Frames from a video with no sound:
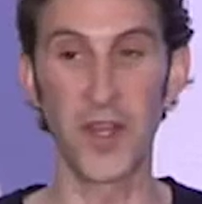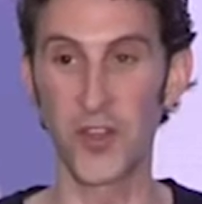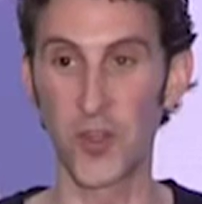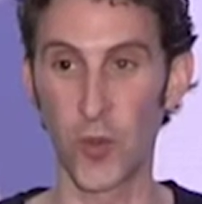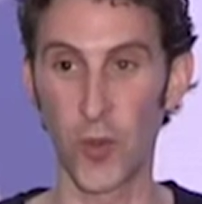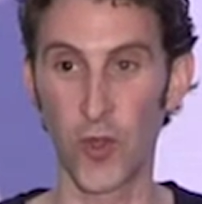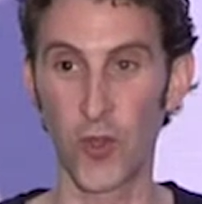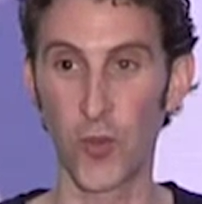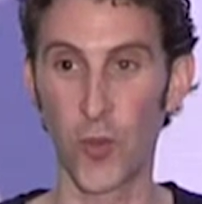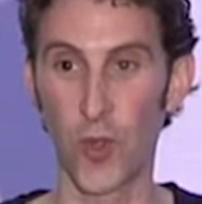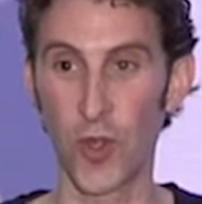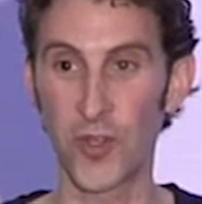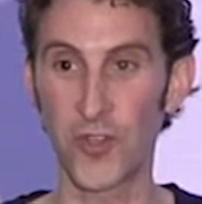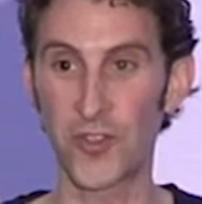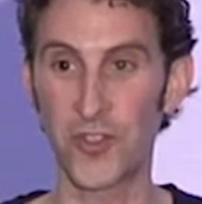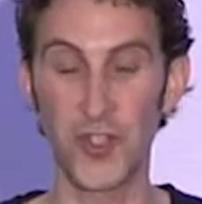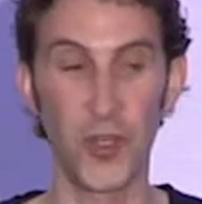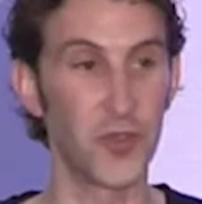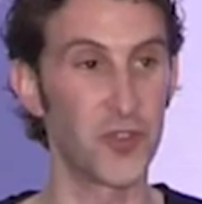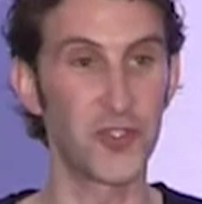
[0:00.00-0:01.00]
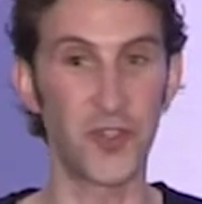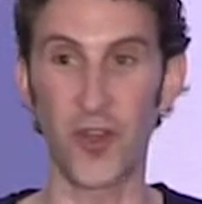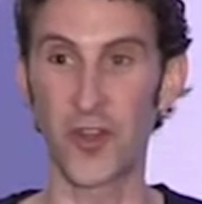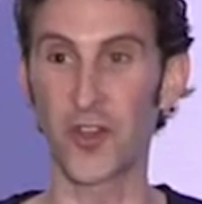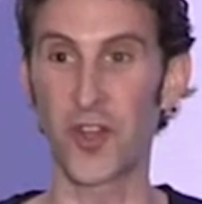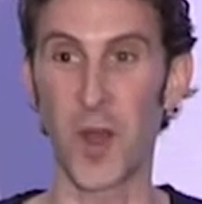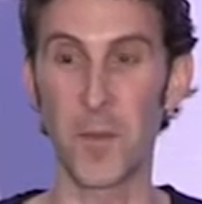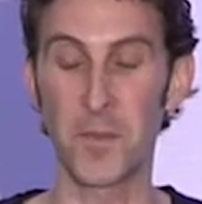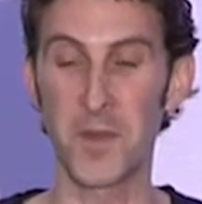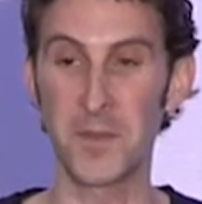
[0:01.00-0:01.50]
the world works. You don't start a
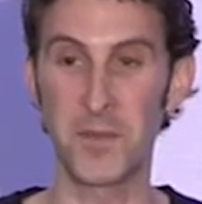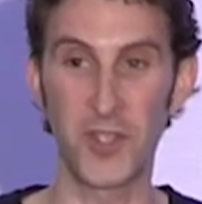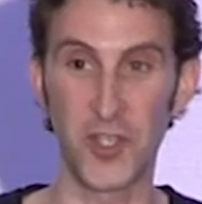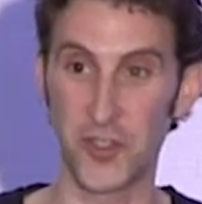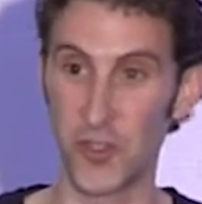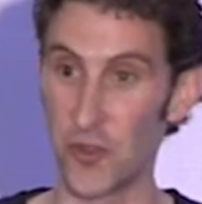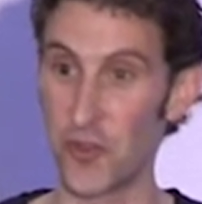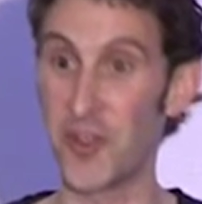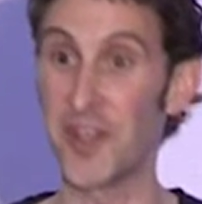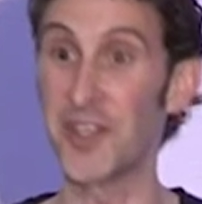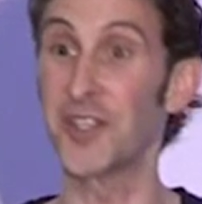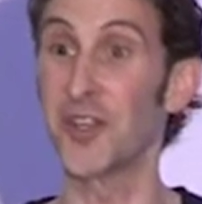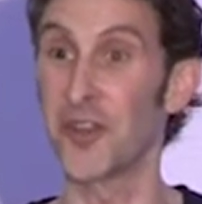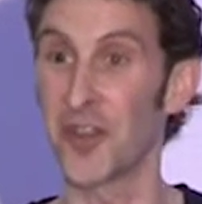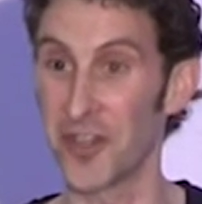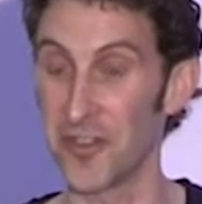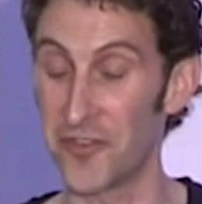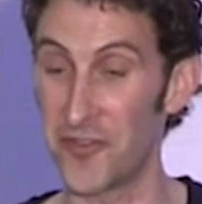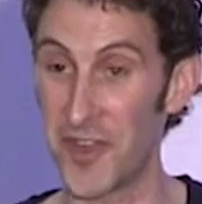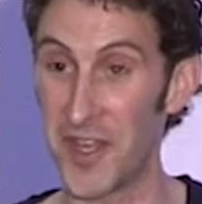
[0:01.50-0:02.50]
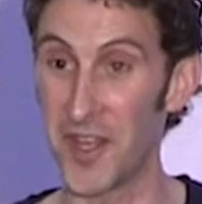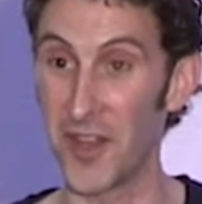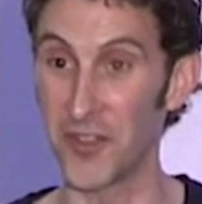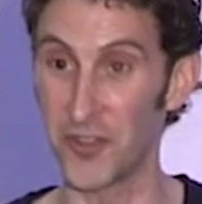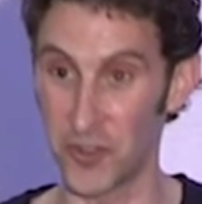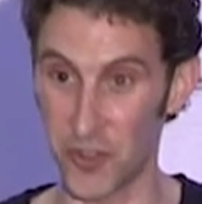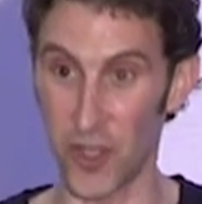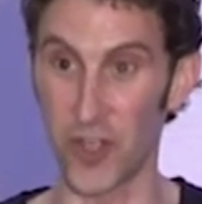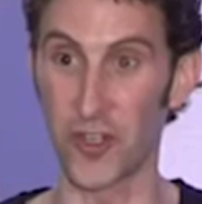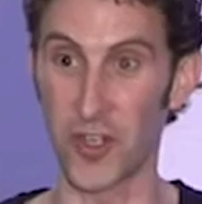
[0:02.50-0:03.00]
company because you think you're going to fail. You
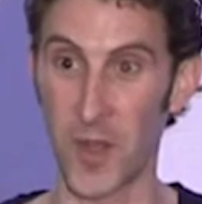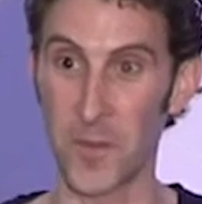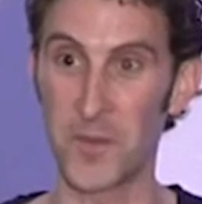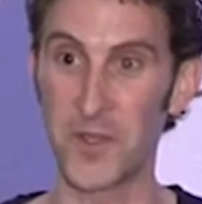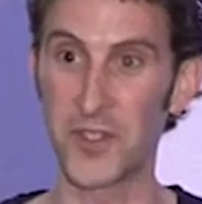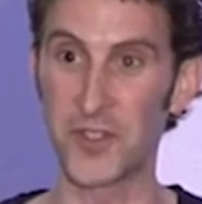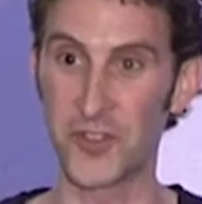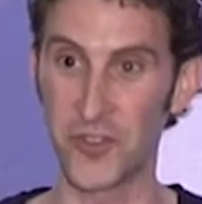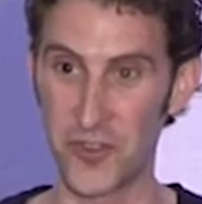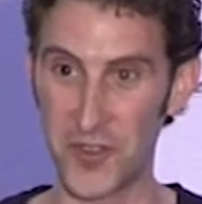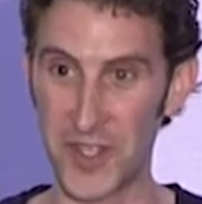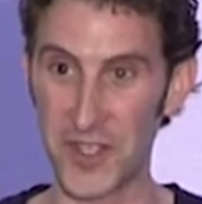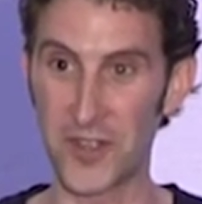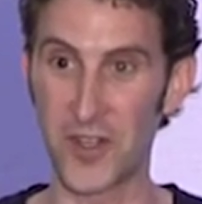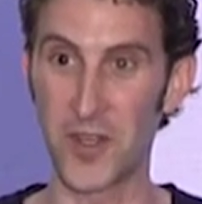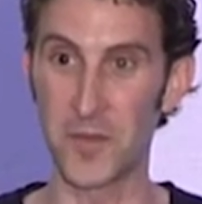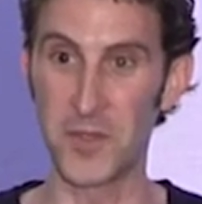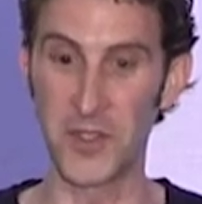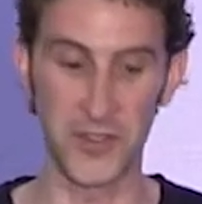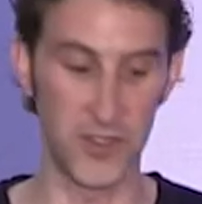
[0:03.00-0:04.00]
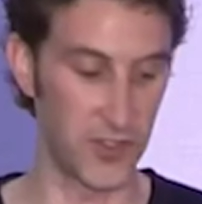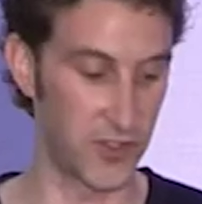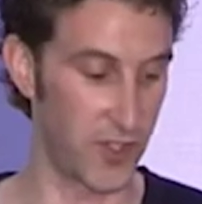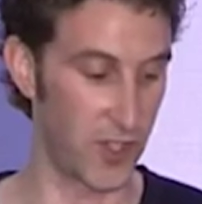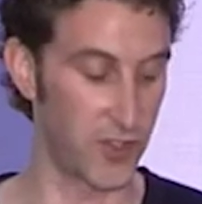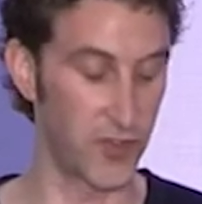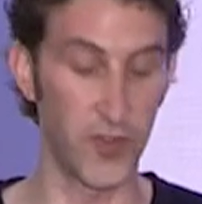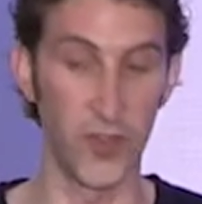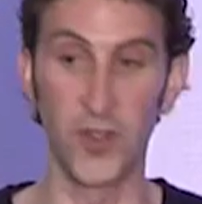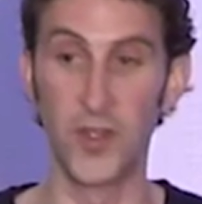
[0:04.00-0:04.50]
start a company because you think you're going to be
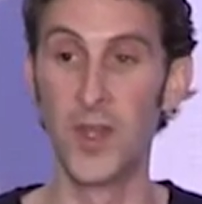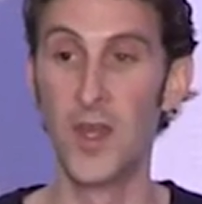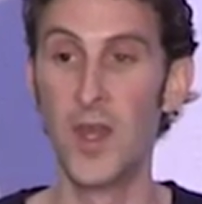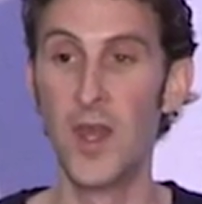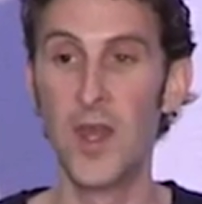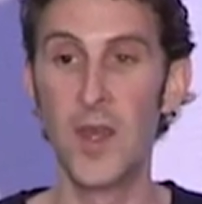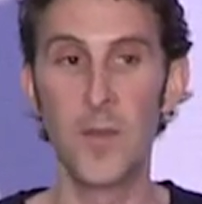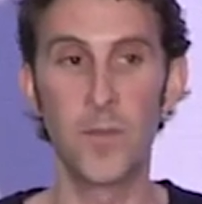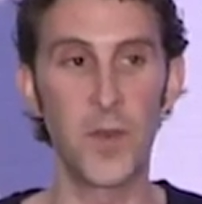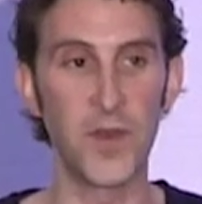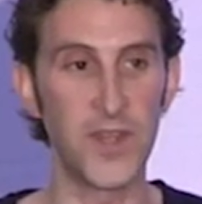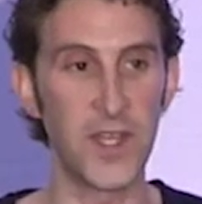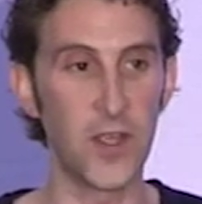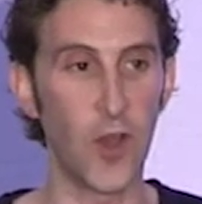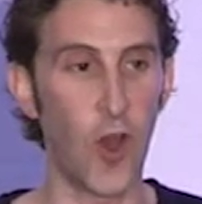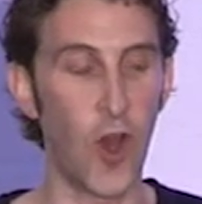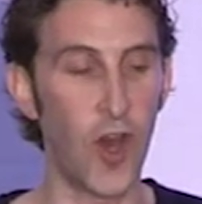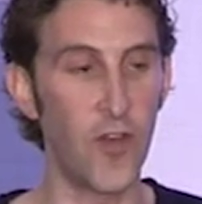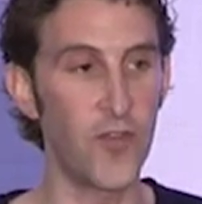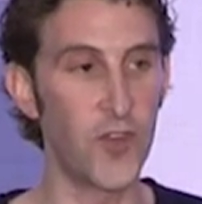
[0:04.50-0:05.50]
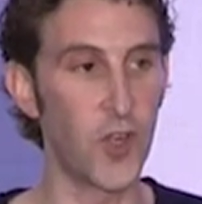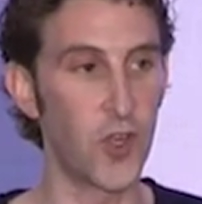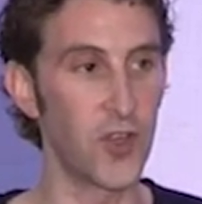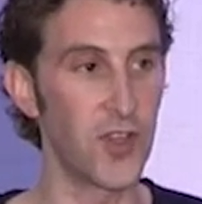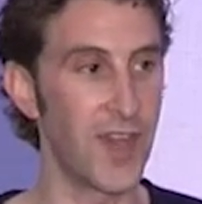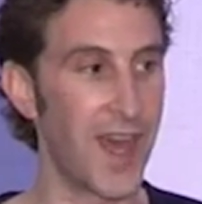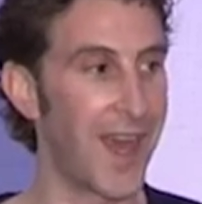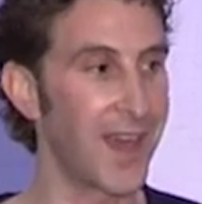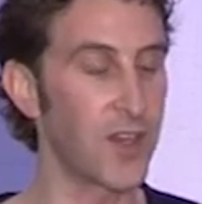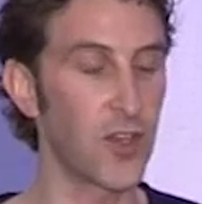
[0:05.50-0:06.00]
successful. But they often are
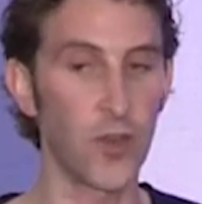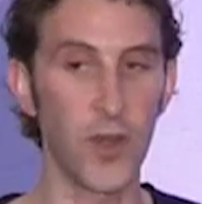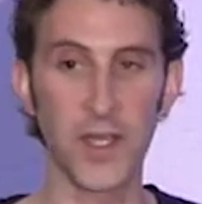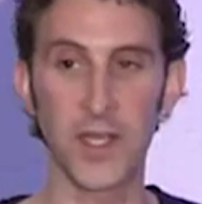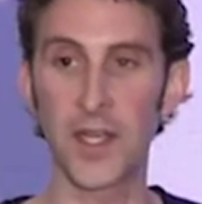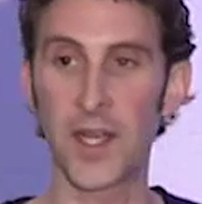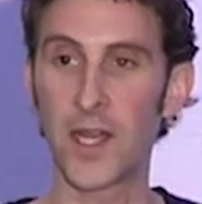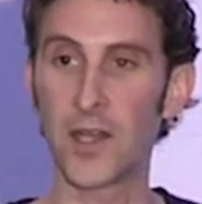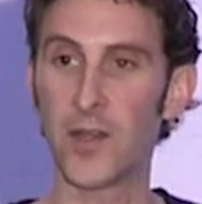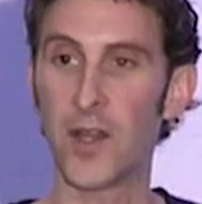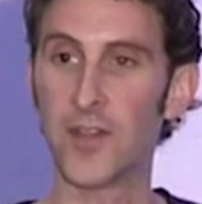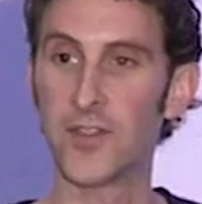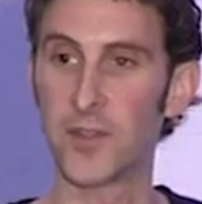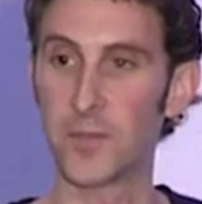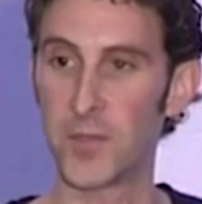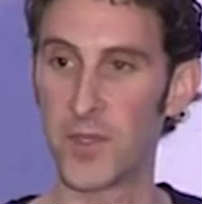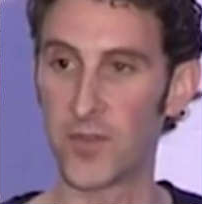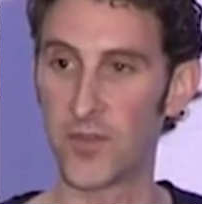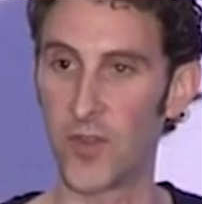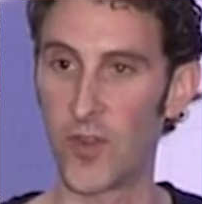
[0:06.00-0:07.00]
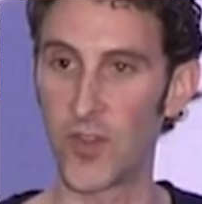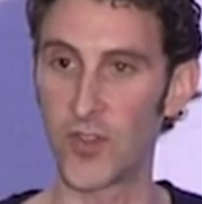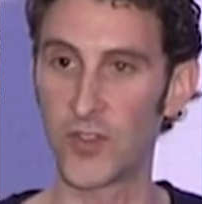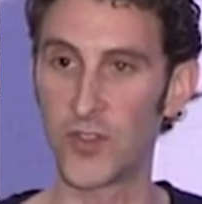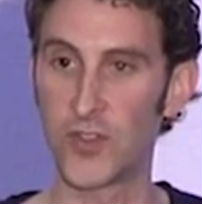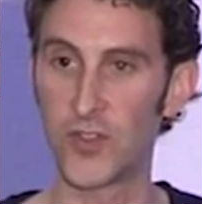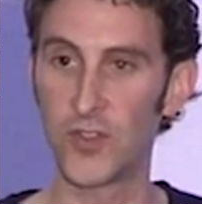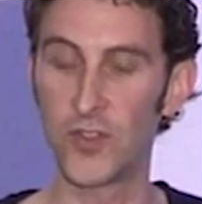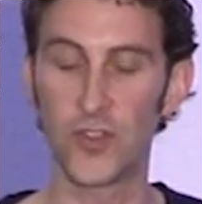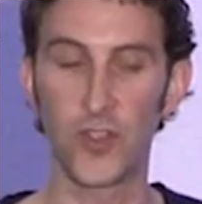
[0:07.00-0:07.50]
not great at analyzing
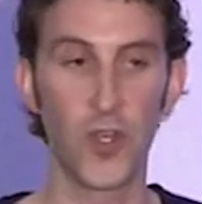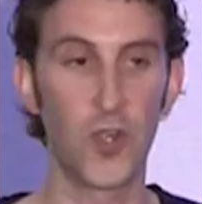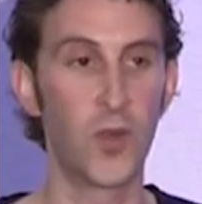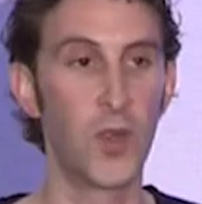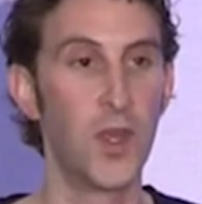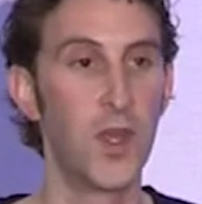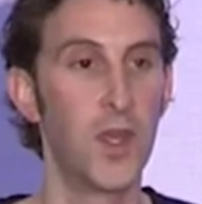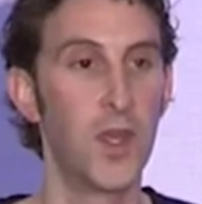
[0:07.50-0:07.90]
pitfalls. So